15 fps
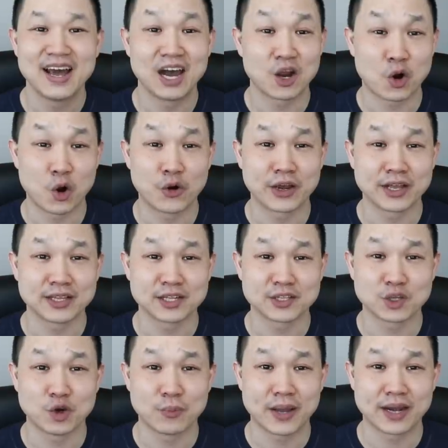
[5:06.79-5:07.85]
According to
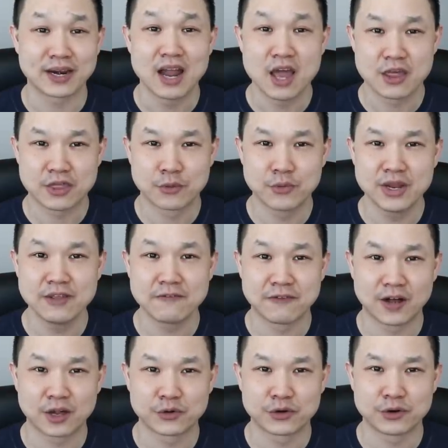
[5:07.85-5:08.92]
Douban, three
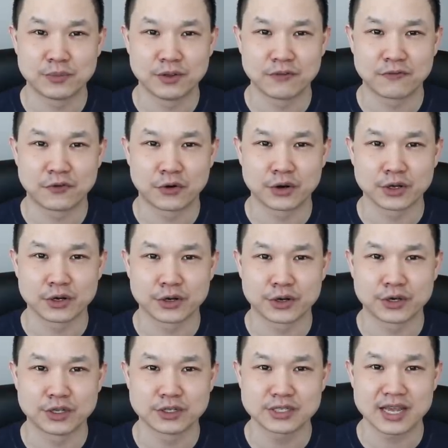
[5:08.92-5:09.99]
vulnerable foreign
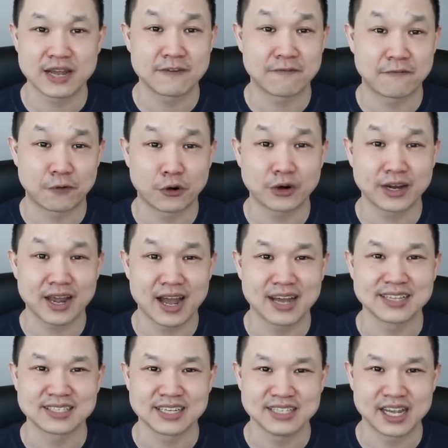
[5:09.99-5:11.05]
girls and four
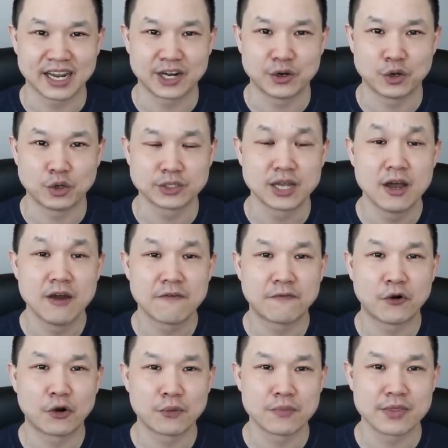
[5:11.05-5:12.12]
guys, young and old,
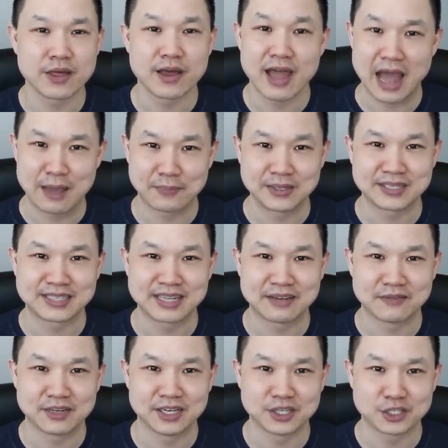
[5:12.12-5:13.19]
form the Happy
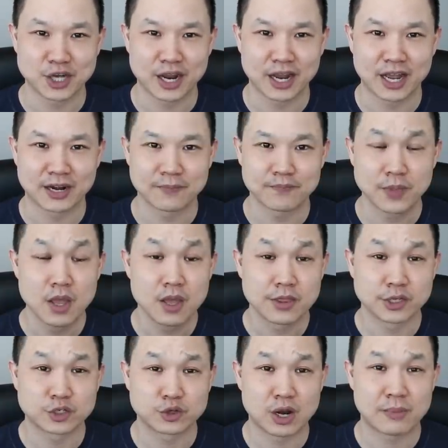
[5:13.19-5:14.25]
Seven in Chang'an.
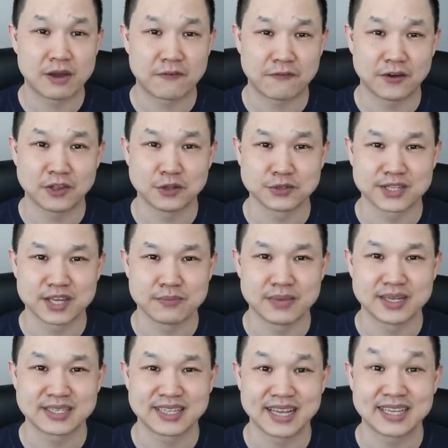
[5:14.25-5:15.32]
The drama follows them
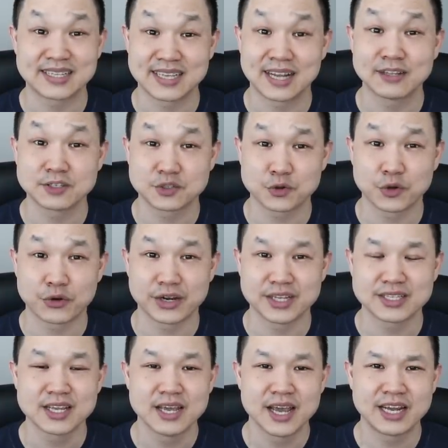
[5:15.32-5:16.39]
as they tell
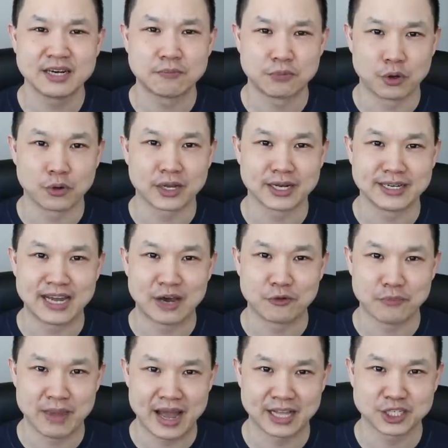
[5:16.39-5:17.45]
stories in a
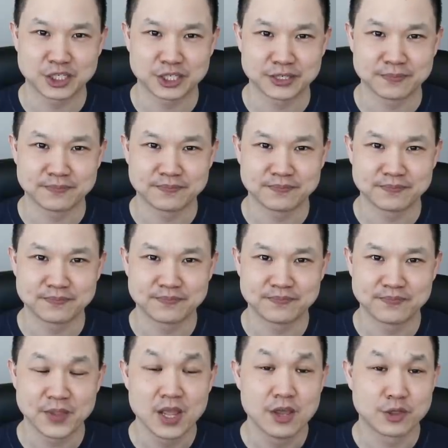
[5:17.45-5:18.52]
broken-down mansion.
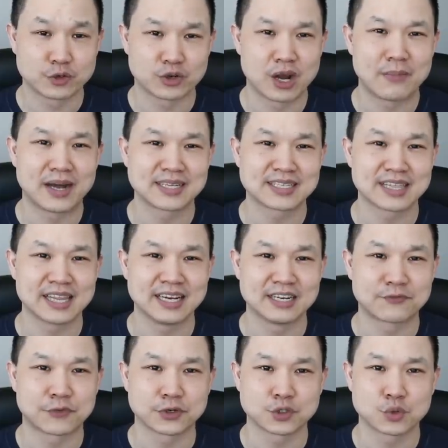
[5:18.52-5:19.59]
The drama is
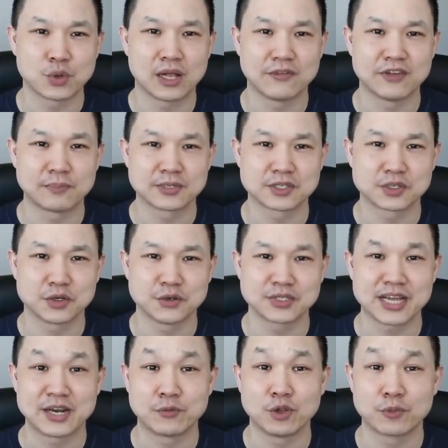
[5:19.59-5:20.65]
slated for 12
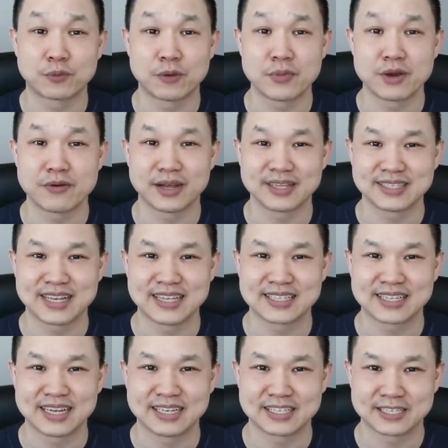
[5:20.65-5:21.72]
episodes and will premiere on
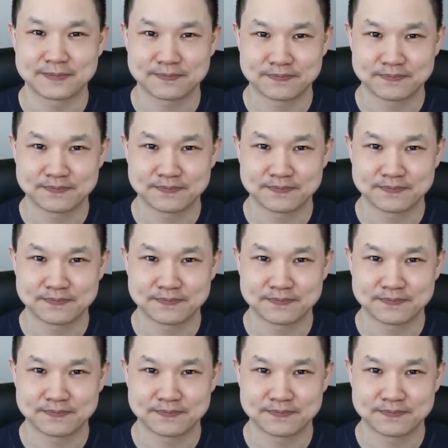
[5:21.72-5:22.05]
Tencent.